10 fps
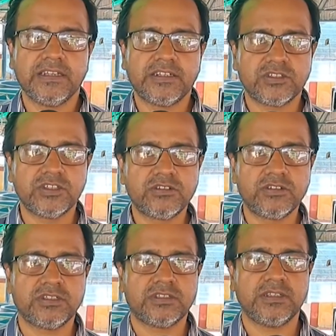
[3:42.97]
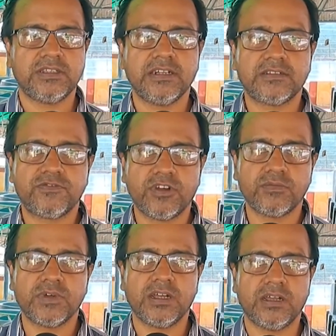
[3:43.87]
It has increased that
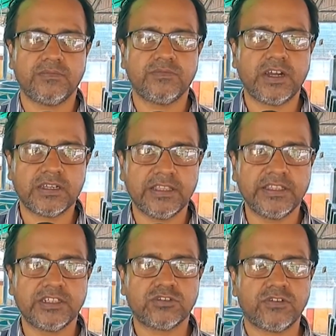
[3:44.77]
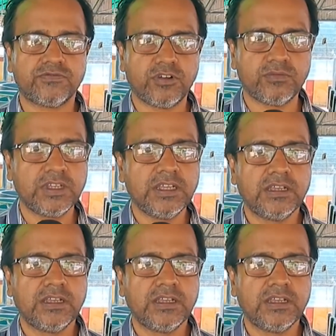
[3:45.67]
from Bangladesh or from